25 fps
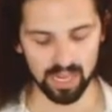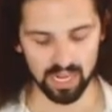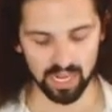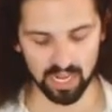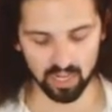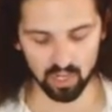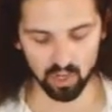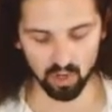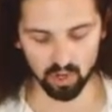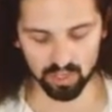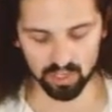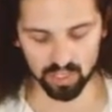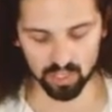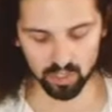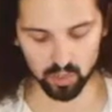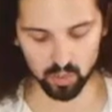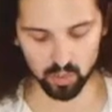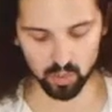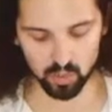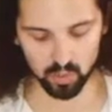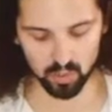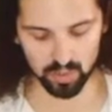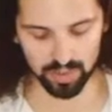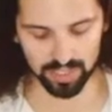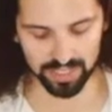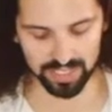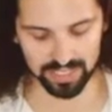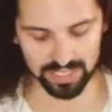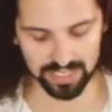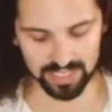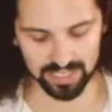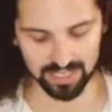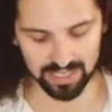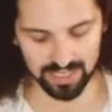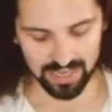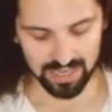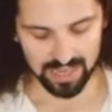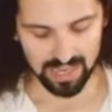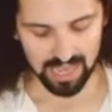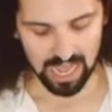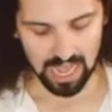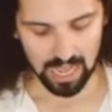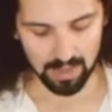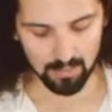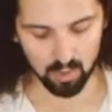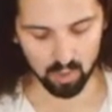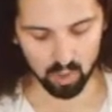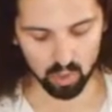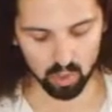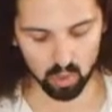In order to do this,
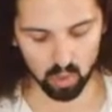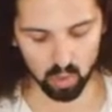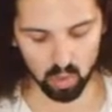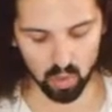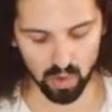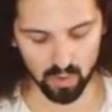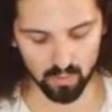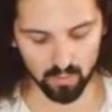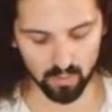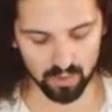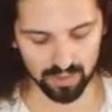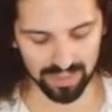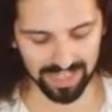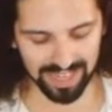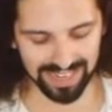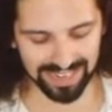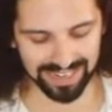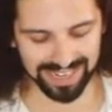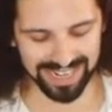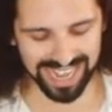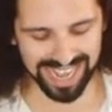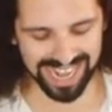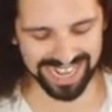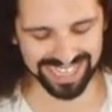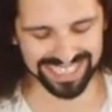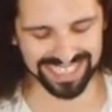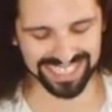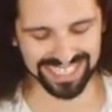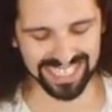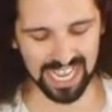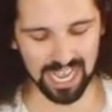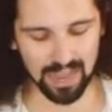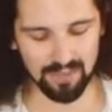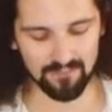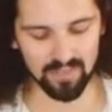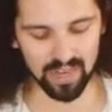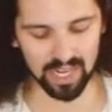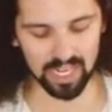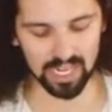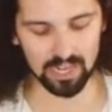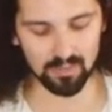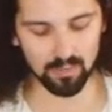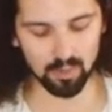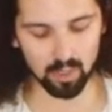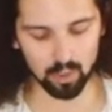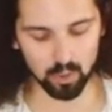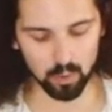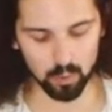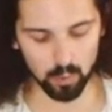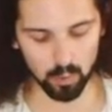I'm going to look for the next
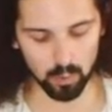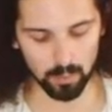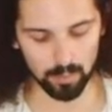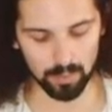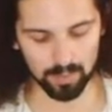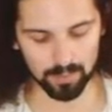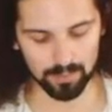available group.